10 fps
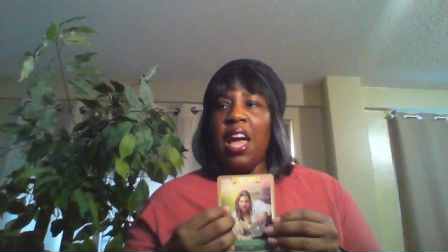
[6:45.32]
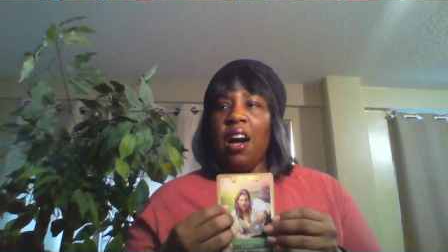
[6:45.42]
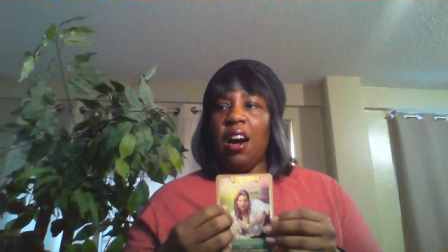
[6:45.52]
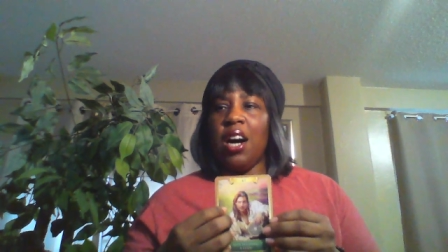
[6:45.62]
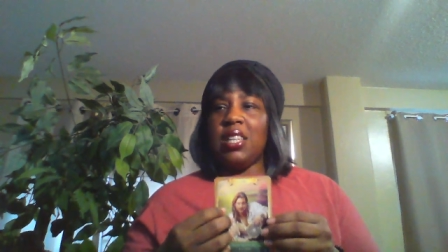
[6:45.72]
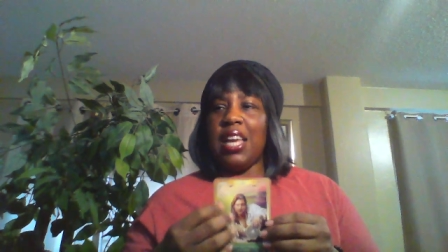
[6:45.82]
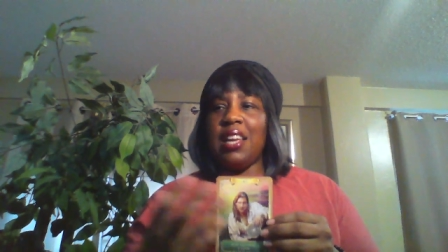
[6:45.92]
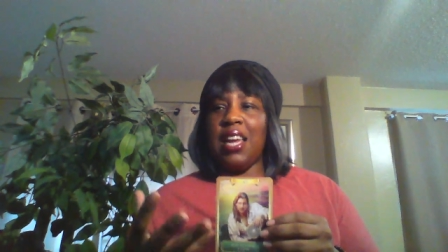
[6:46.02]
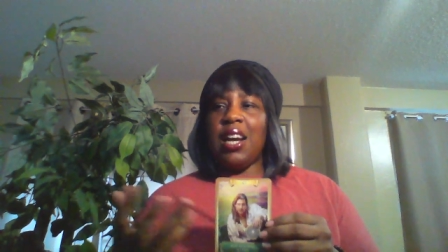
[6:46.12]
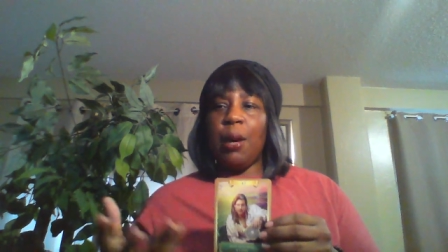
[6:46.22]
uh,
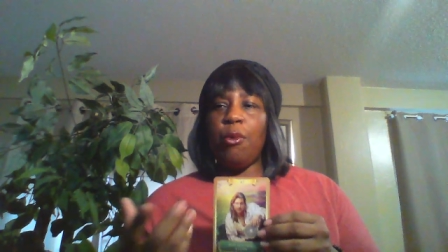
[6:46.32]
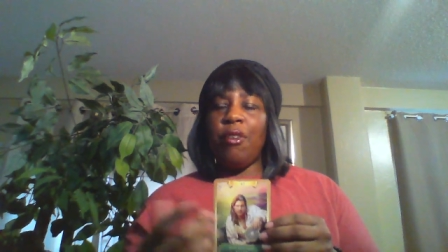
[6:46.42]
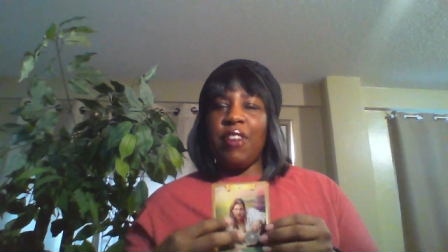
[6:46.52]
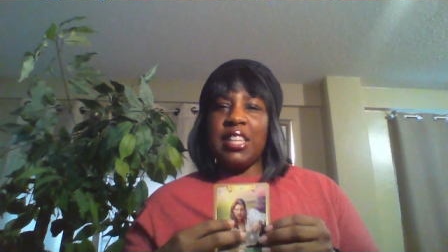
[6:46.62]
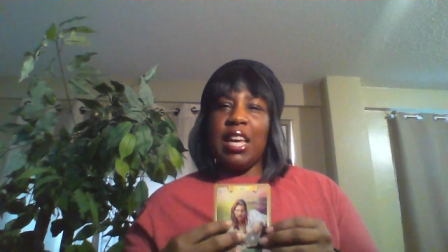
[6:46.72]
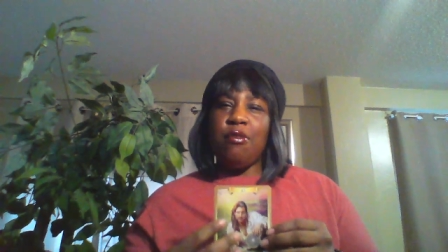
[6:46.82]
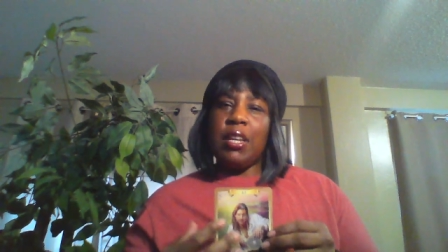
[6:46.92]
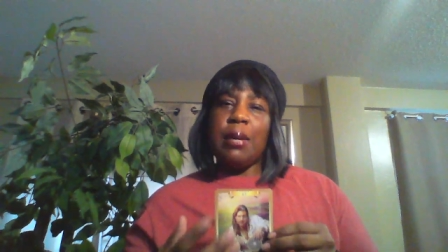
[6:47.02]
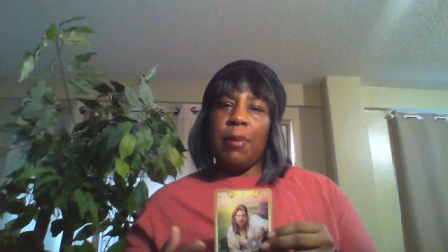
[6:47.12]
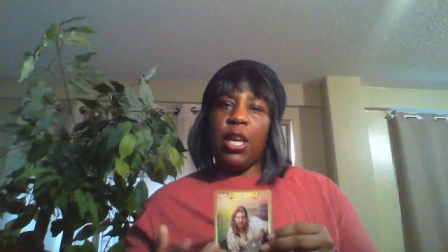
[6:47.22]
they, they come off like they
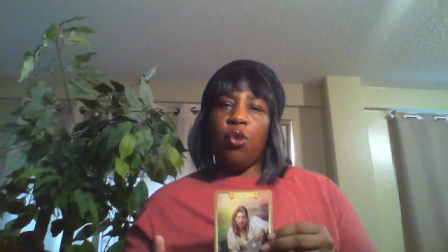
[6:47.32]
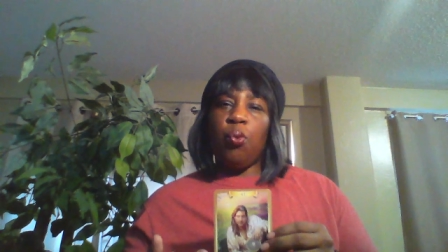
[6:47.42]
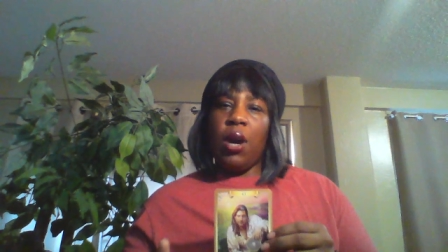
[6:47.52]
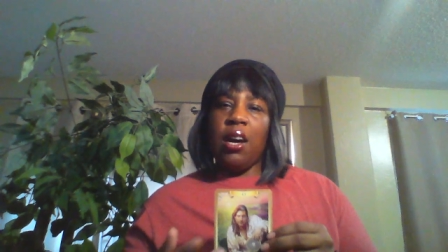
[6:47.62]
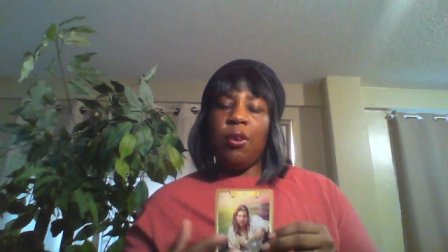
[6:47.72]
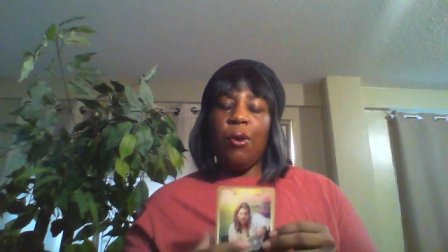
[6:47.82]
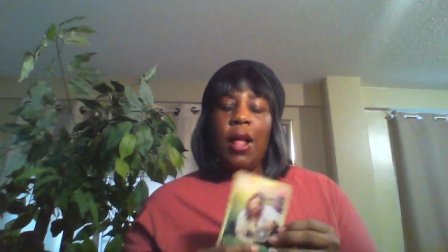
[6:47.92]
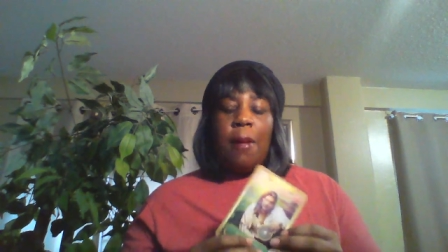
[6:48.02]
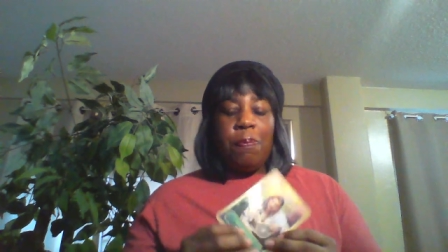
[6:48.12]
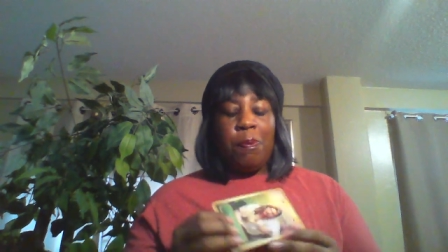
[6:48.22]
really mean you well,
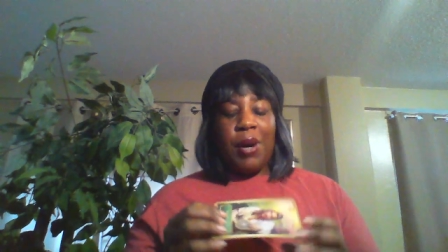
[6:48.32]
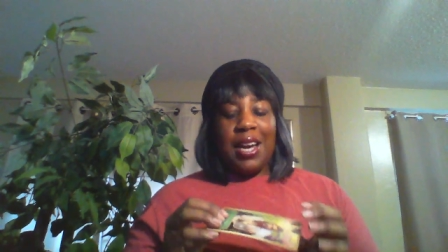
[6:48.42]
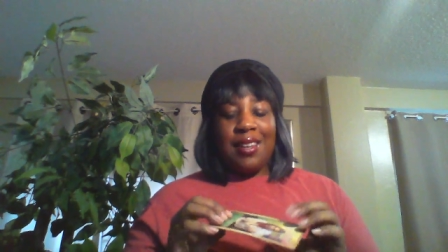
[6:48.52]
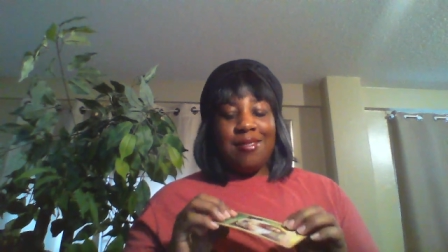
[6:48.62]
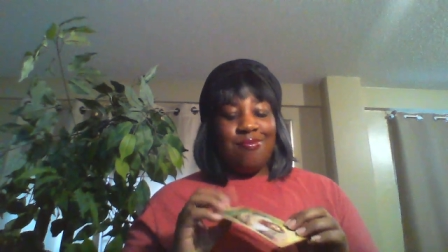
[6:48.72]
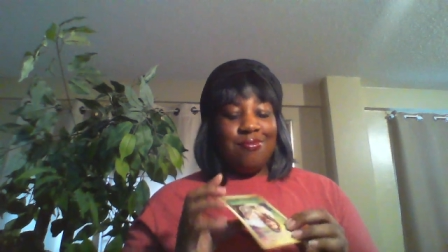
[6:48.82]
but